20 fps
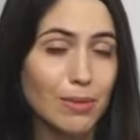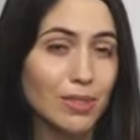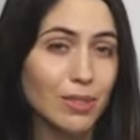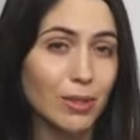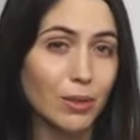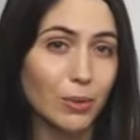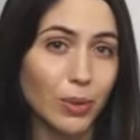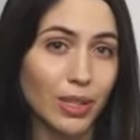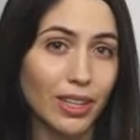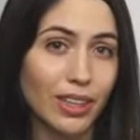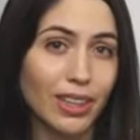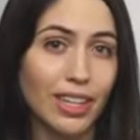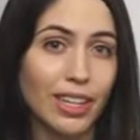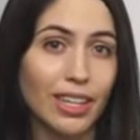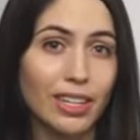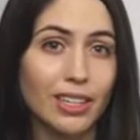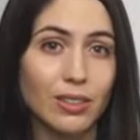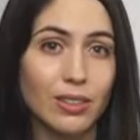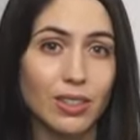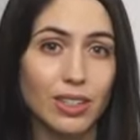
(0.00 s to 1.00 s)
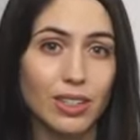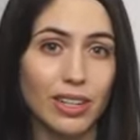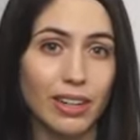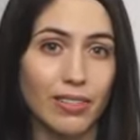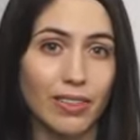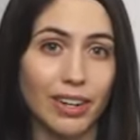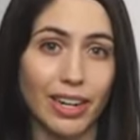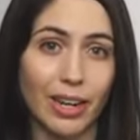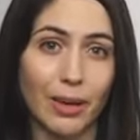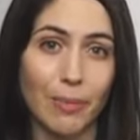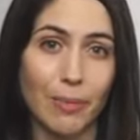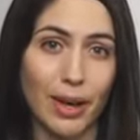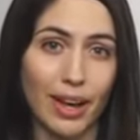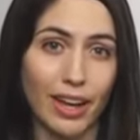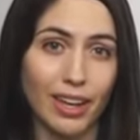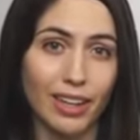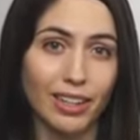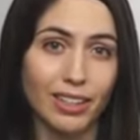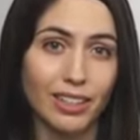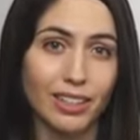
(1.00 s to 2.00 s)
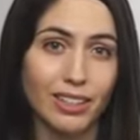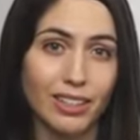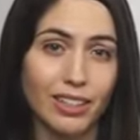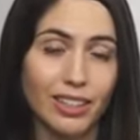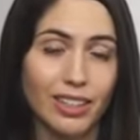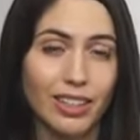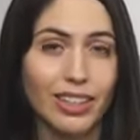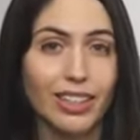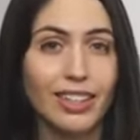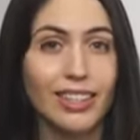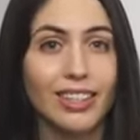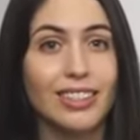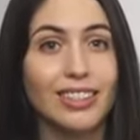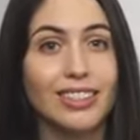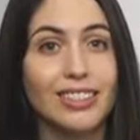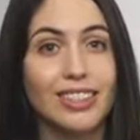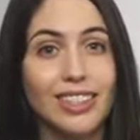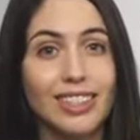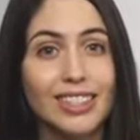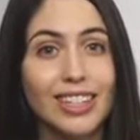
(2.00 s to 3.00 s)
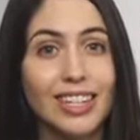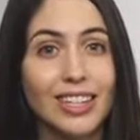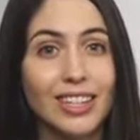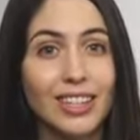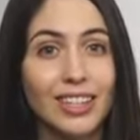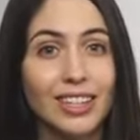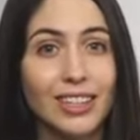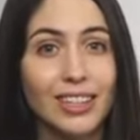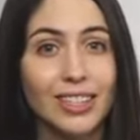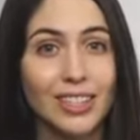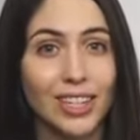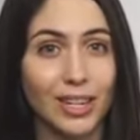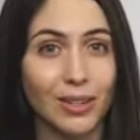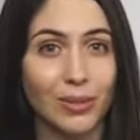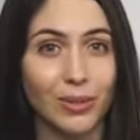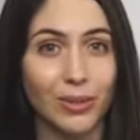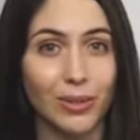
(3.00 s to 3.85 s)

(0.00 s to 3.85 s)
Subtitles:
is the one thing you can never get back. So let's take a look at the chain